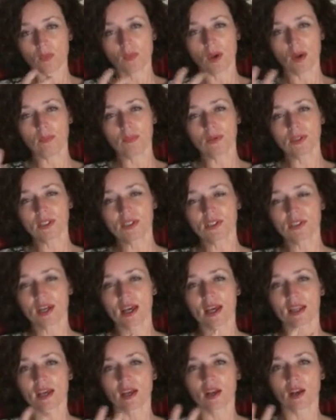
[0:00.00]
we are putting
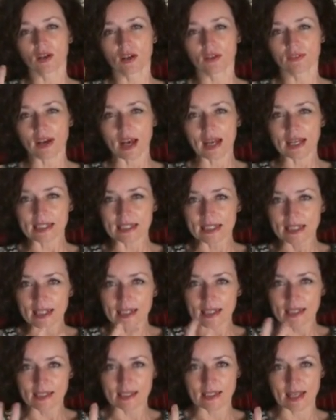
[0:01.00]
together a lot of
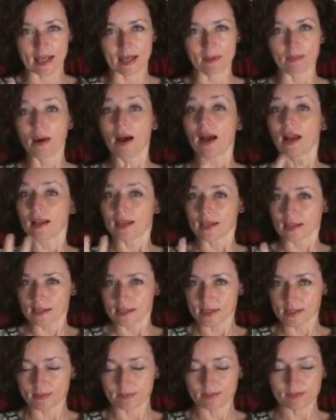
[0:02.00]
ideas and
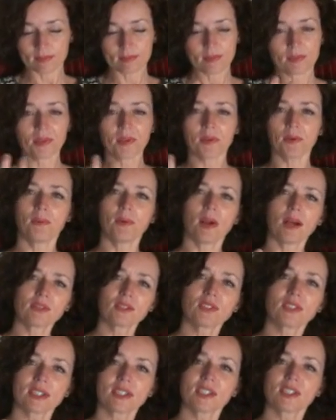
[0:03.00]
pilots
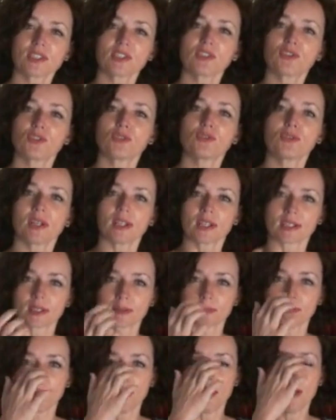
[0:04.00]
around citizen
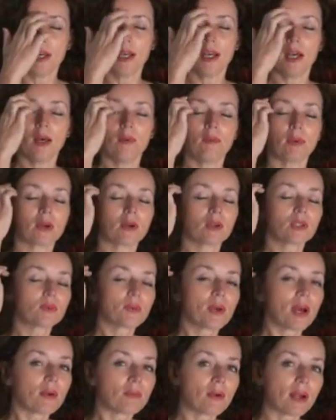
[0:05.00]
journalism. Because
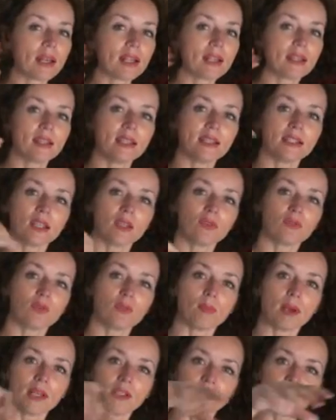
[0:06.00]
we are running these
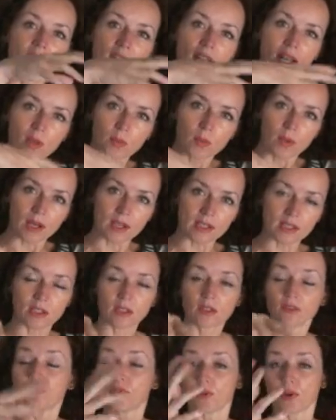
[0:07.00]
information
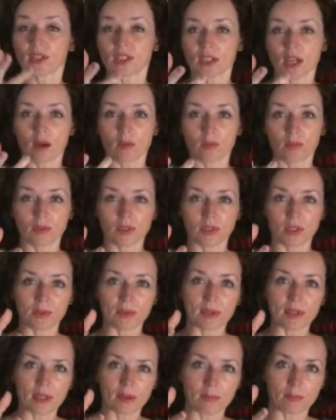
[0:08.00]
networks, for example,
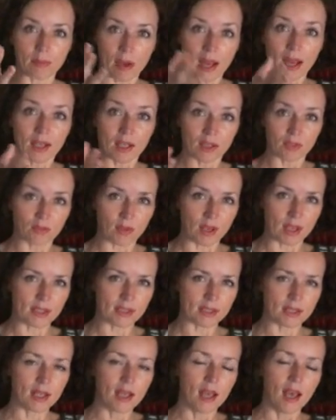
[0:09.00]
during the pilot
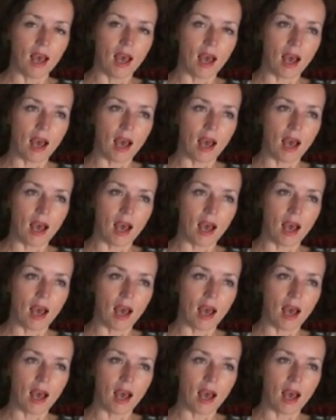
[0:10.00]
phase